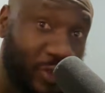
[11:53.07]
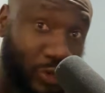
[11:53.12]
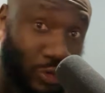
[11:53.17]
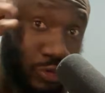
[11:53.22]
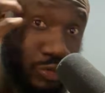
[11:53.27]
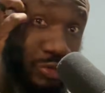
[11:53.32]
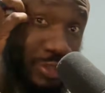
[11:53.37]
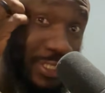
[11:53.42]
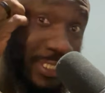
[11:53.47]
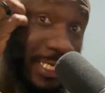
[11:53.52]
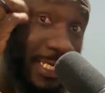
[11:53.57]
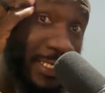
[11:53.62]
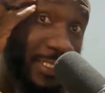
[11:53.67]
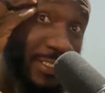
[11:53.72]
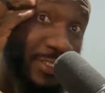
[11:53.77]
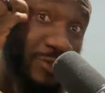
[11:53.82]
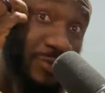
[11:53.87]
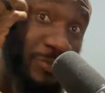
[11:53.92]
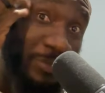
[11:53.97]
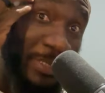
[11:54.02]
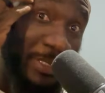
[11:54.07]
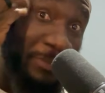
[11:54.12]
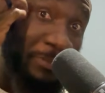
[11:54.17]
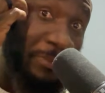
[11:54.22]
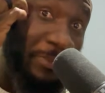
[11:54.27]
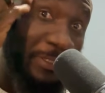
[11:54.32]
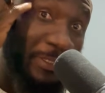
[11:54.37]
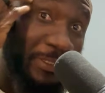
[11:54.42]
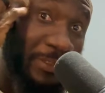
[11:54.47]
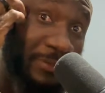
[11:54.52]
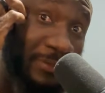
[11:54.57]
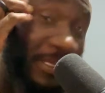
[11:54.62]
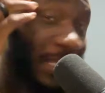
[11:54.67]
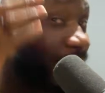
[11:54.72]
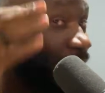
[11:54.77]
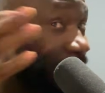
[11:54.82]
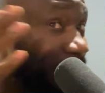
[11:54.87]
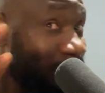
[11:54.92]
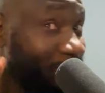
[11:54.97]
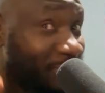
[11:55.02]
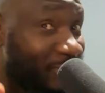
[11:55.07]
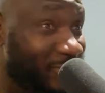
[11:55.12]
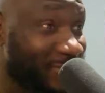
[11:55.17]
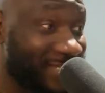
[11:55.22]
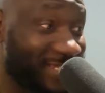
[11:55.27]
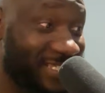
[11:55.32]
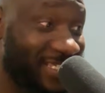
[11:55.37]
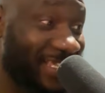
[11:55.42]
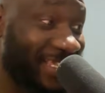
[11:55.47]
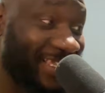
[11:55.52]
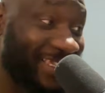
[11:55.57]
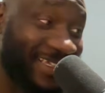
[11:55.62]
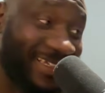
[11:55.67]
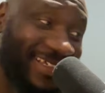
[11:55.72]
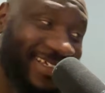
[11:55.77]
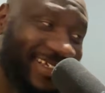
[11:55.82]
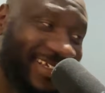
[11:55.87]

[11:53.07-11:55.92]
You sell it to make money. I'm just saying.